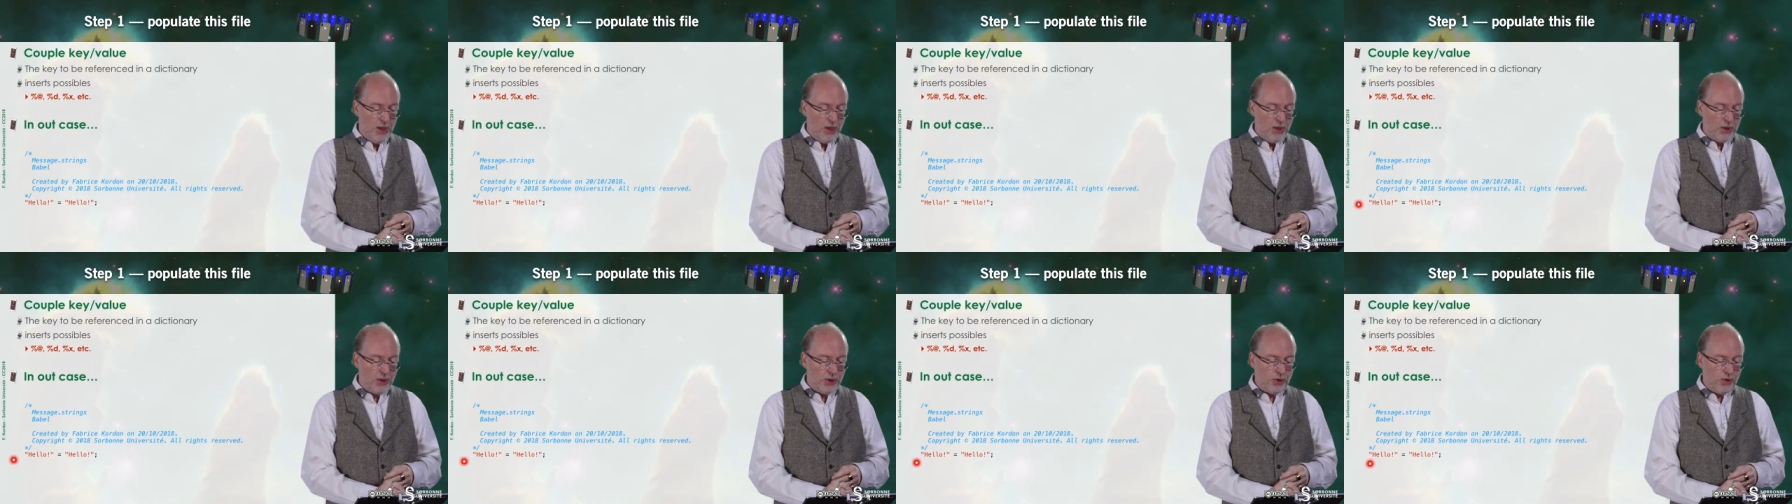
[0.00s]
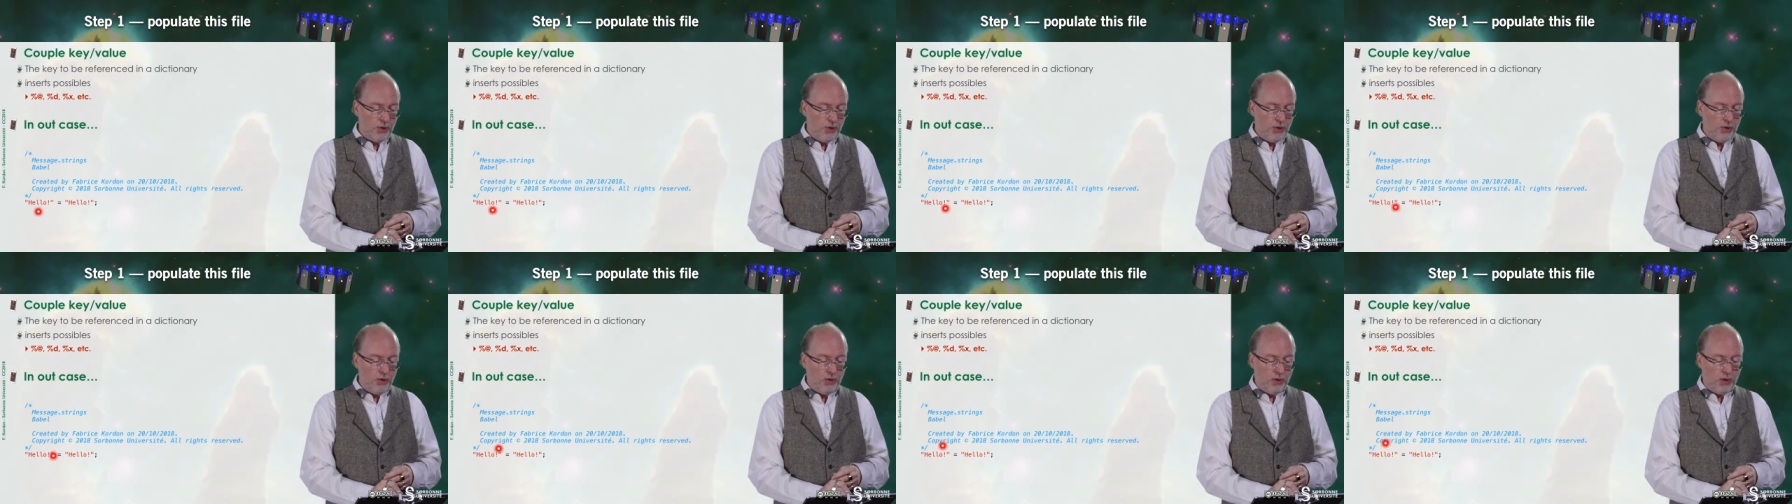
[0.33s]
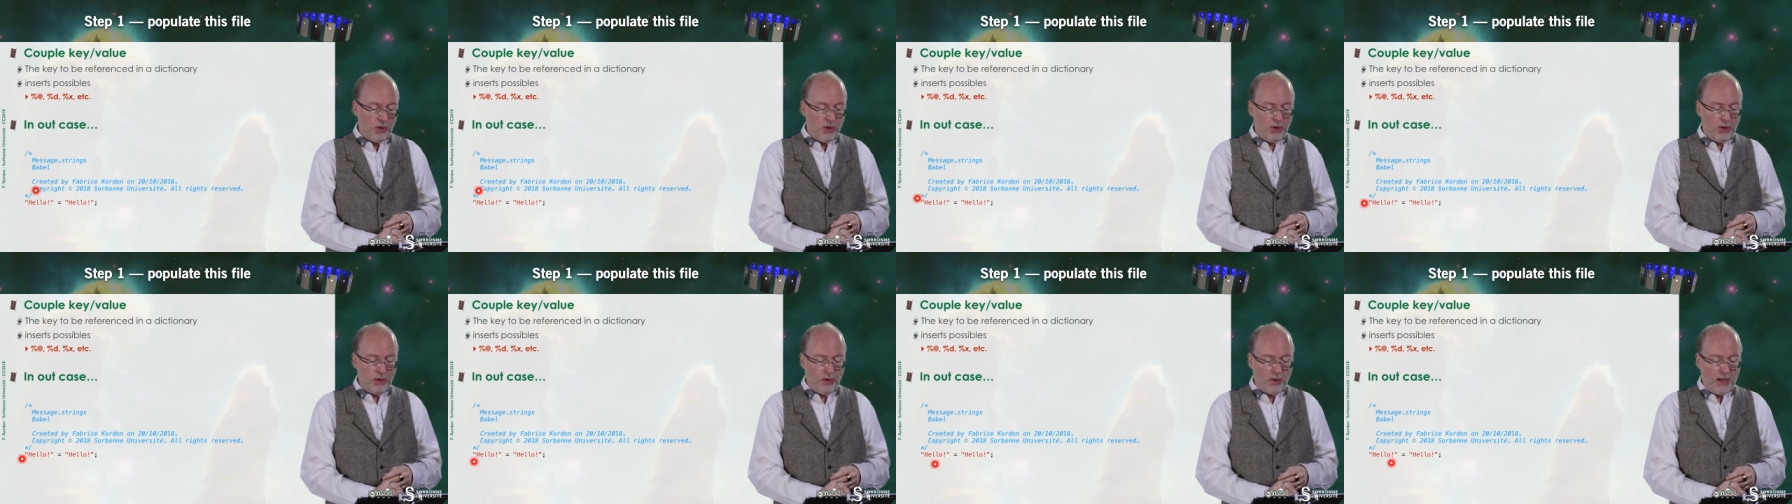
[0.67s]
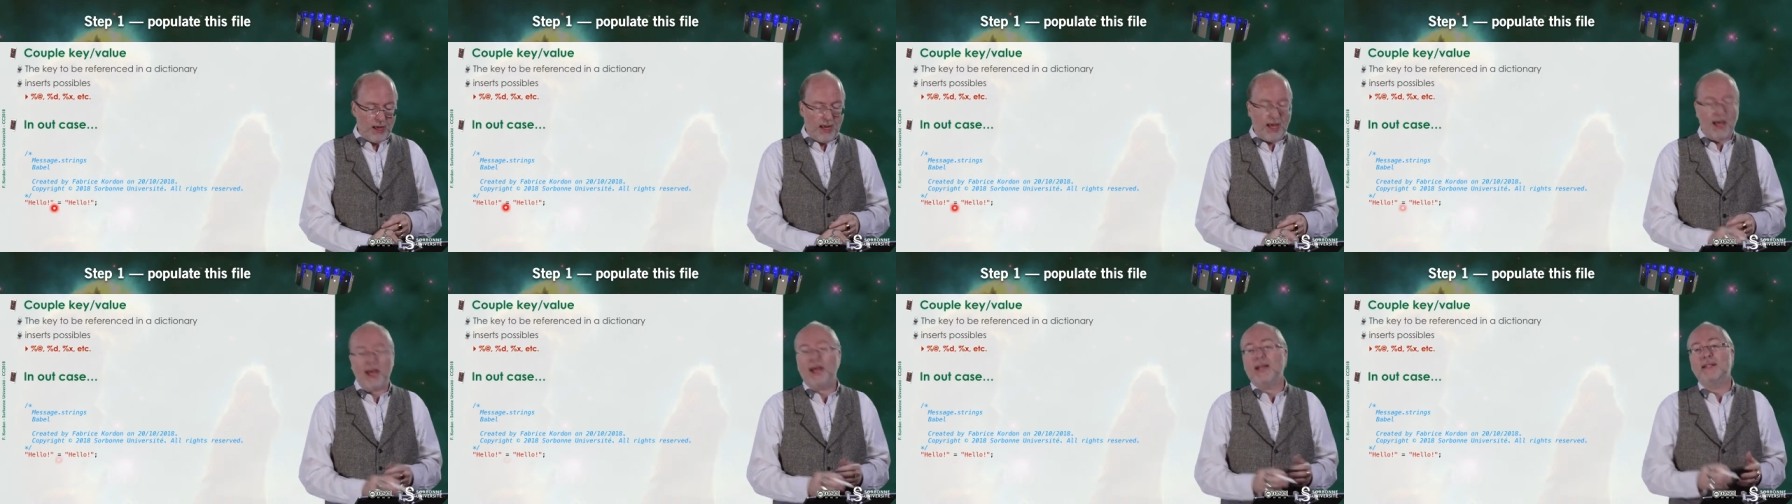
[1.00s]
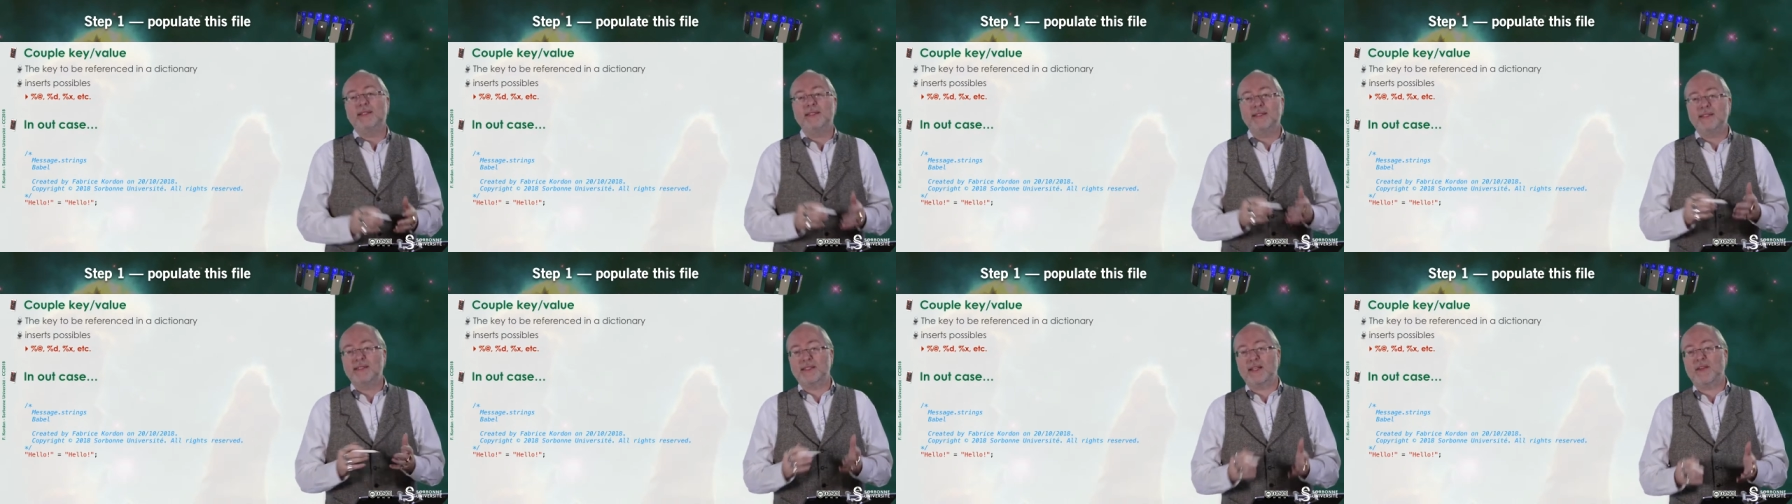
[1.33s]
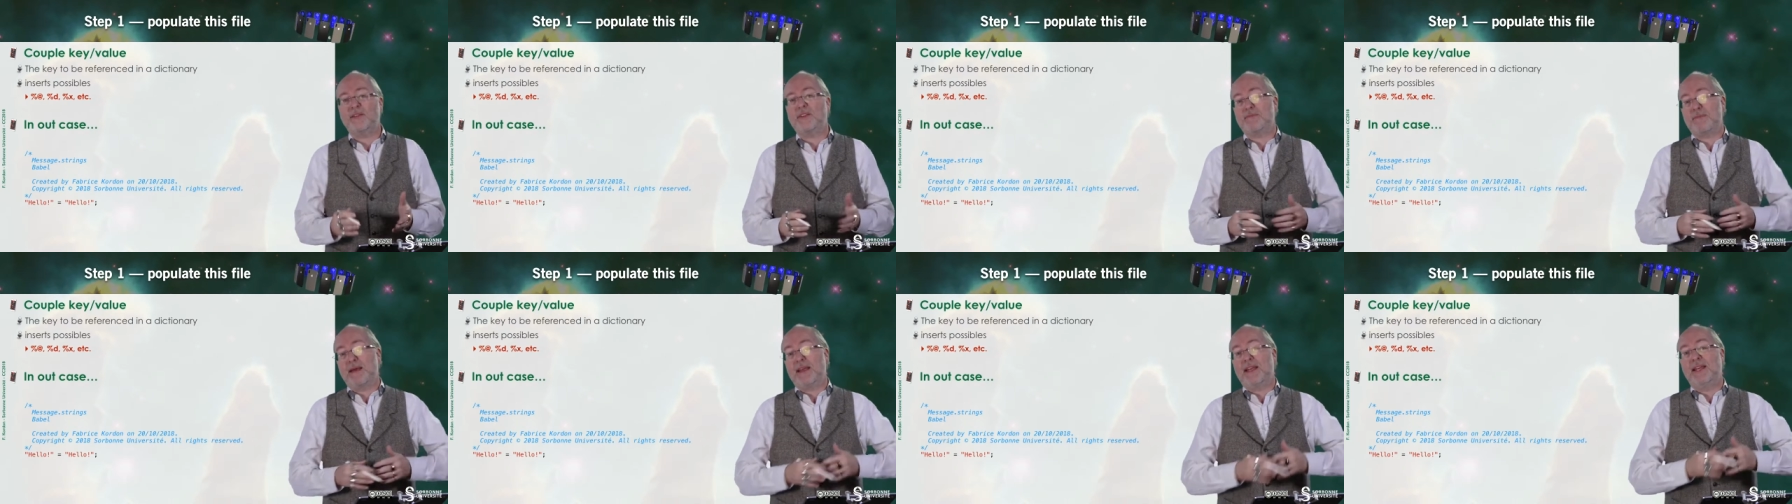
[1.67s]
So uh, I decide
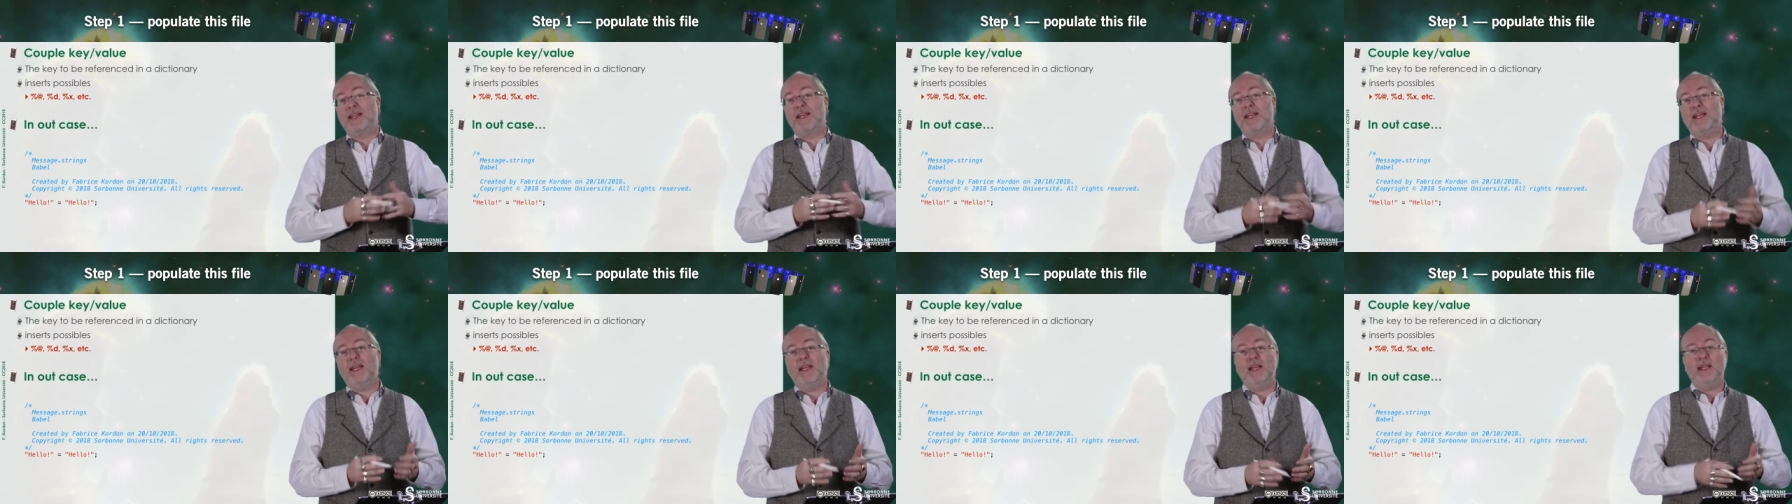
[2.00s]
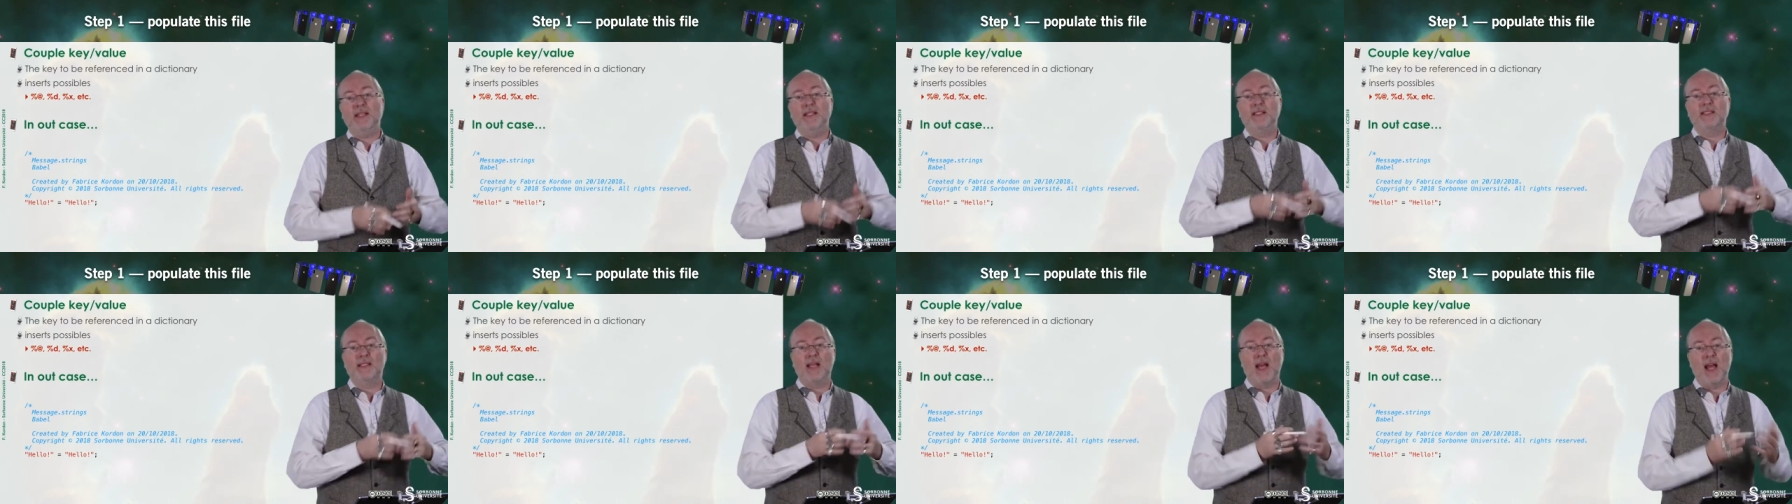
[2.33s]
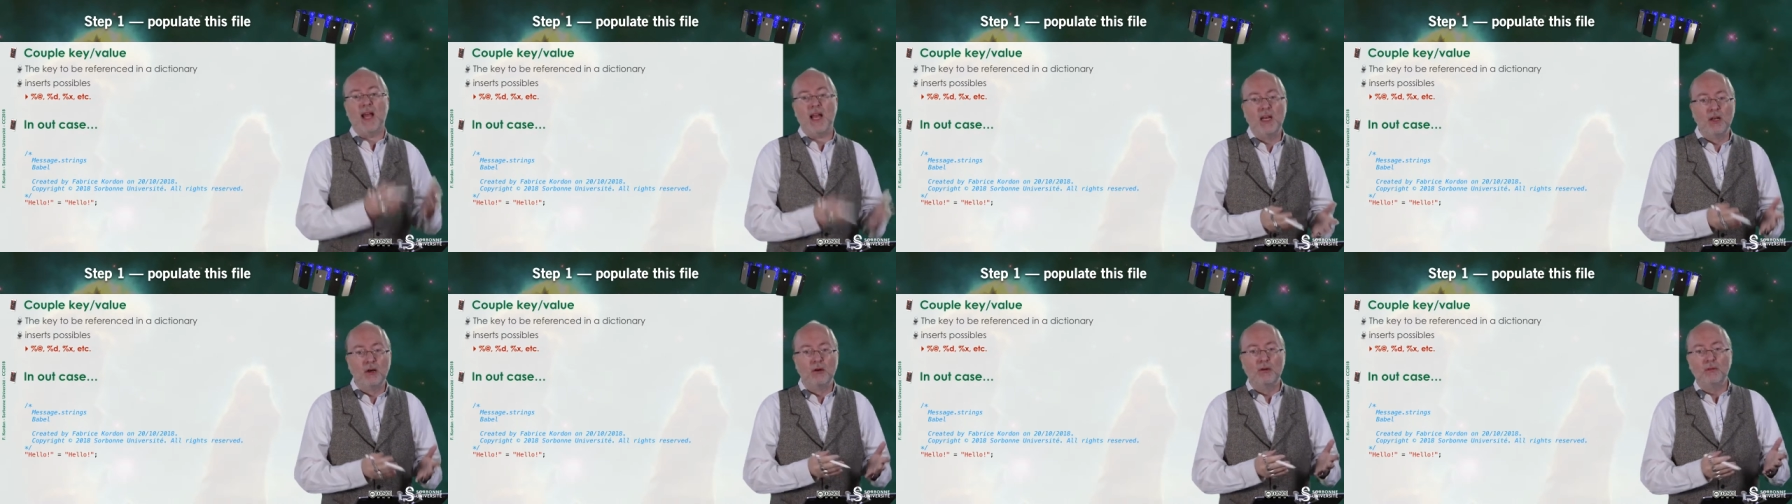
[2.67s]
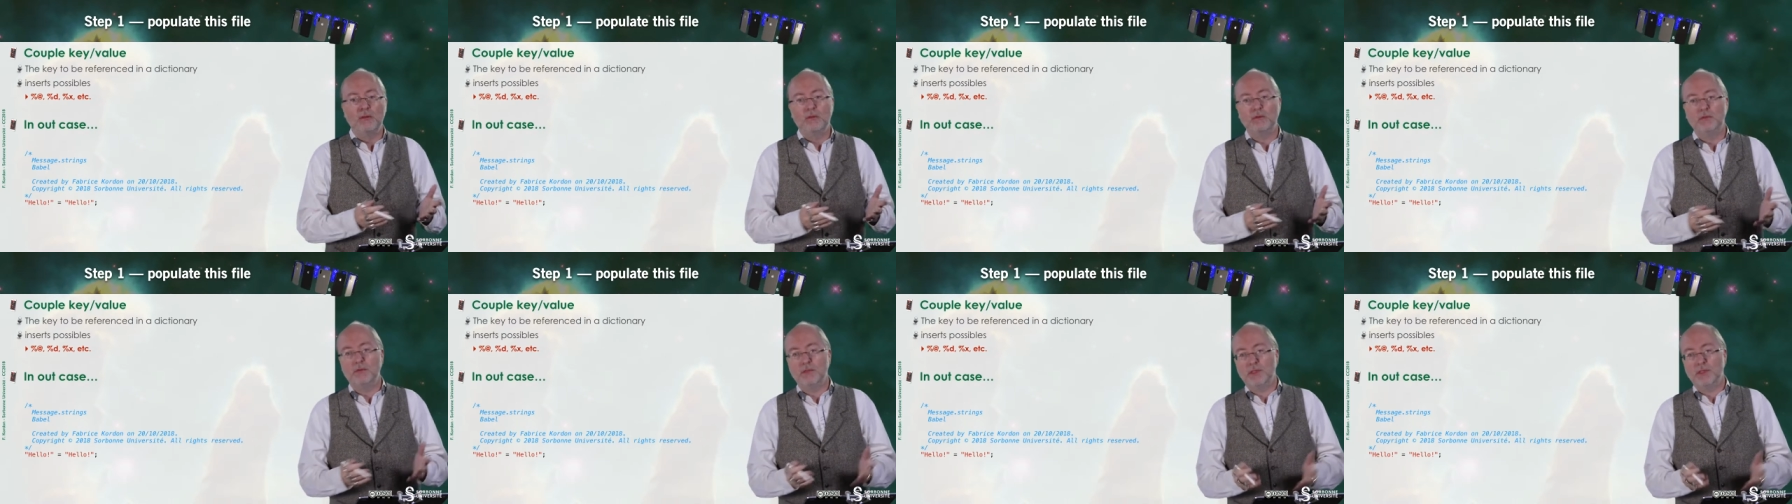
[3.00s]
that my key is hello,